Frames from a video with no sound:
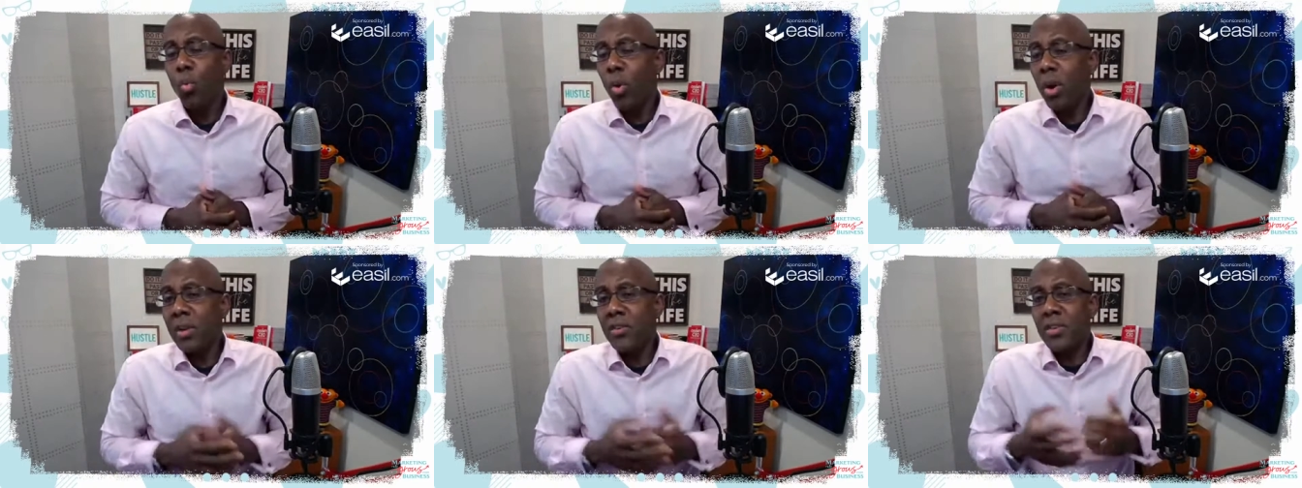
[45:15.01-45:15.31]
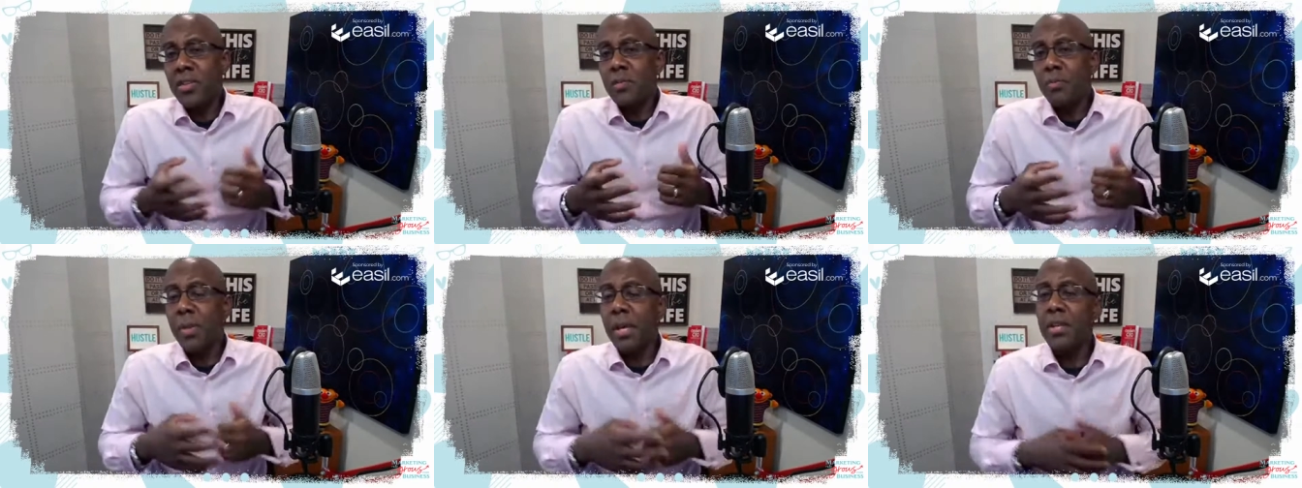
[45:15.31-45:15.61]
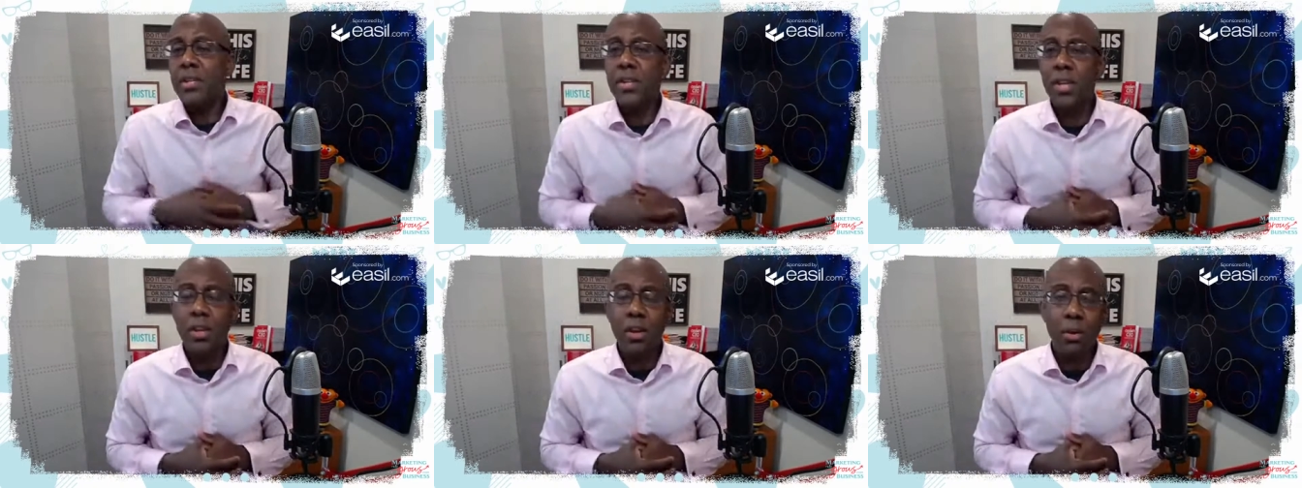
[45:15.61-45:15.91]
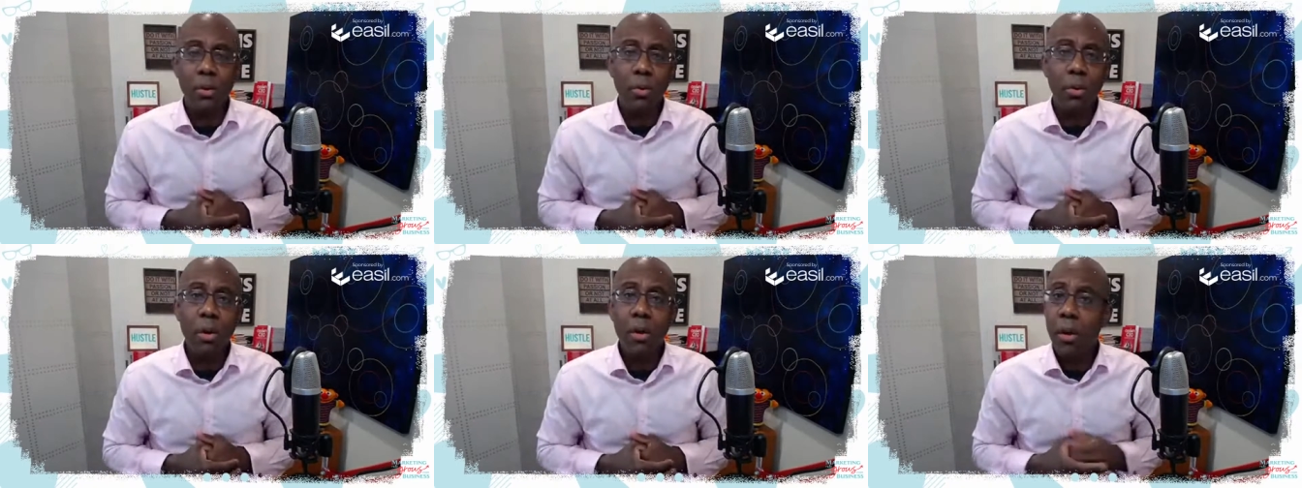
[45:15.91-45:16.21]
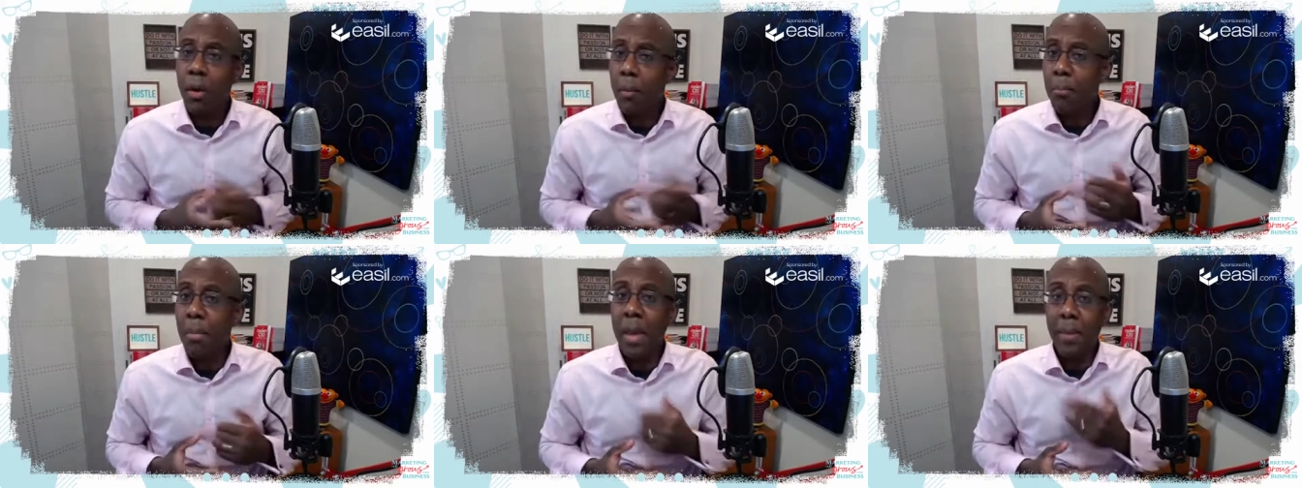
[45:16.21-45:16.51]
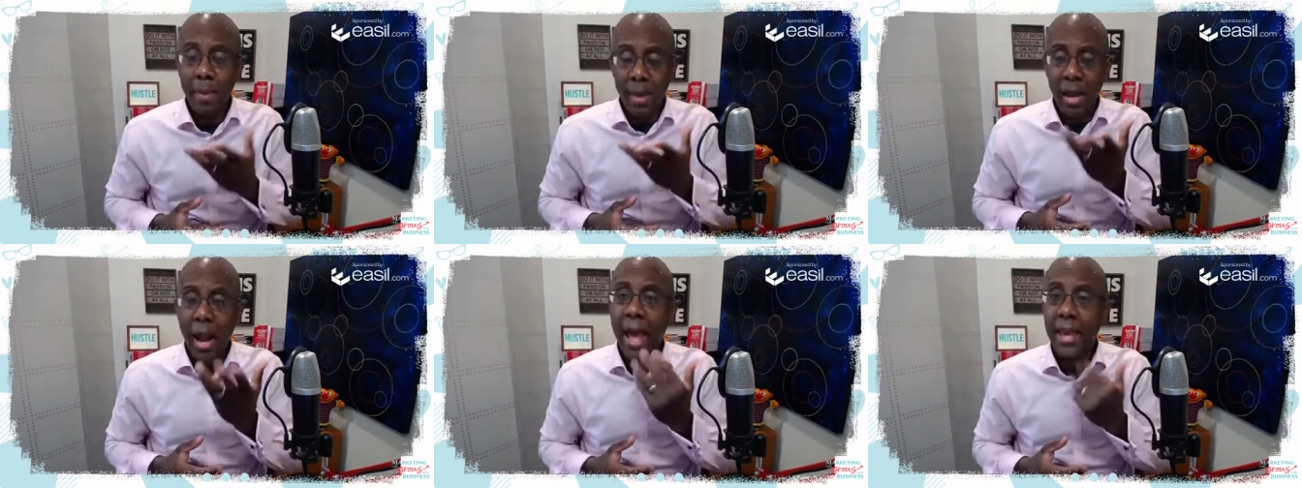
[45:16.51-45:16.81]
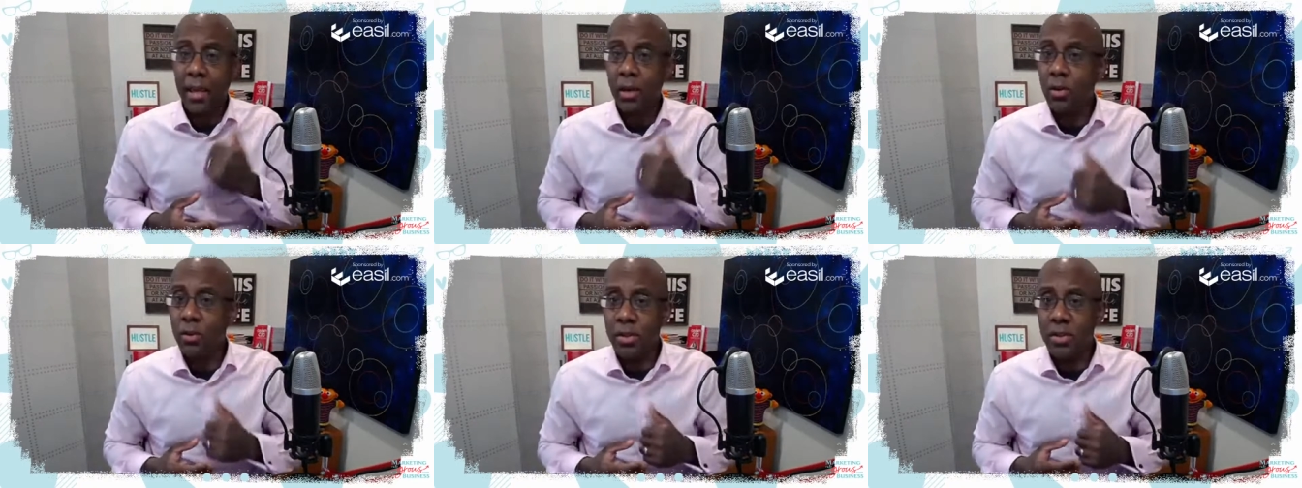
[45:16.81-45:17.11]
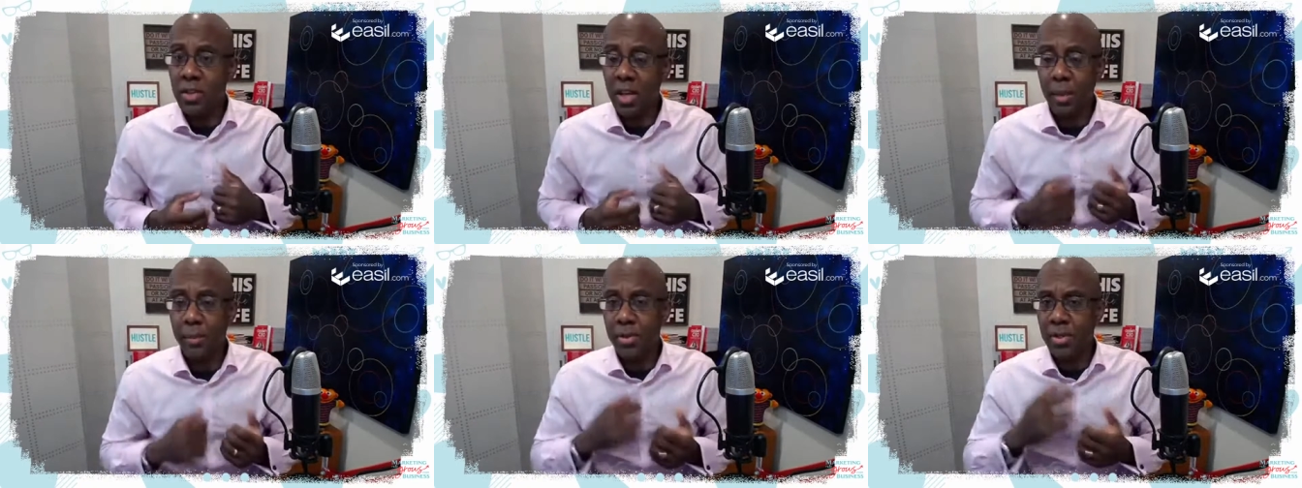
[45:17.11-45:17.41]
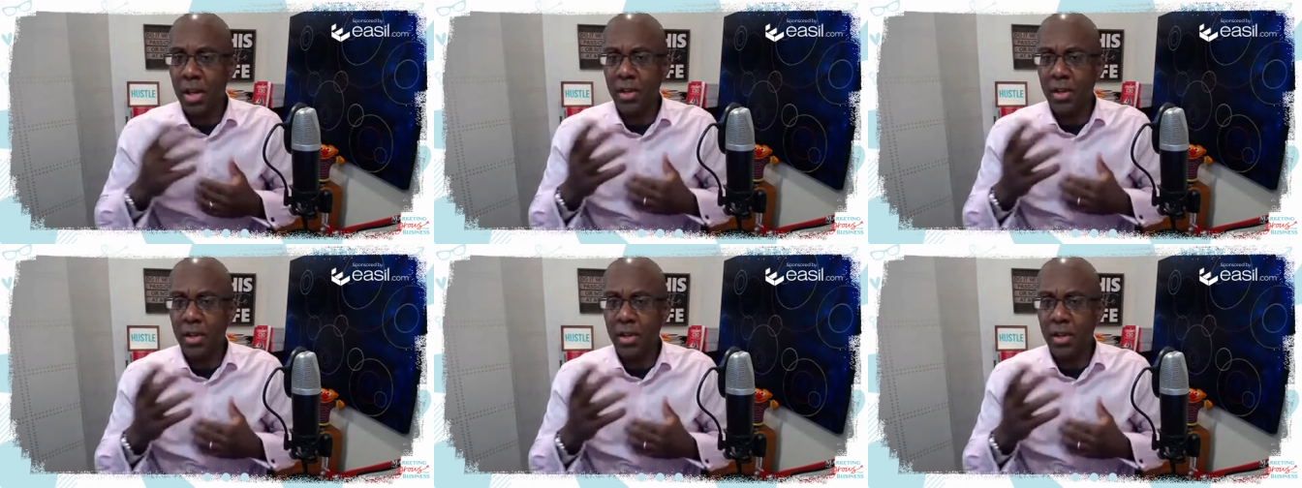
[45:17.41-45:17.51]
What does this mean to you? Maybe, and I can do the same.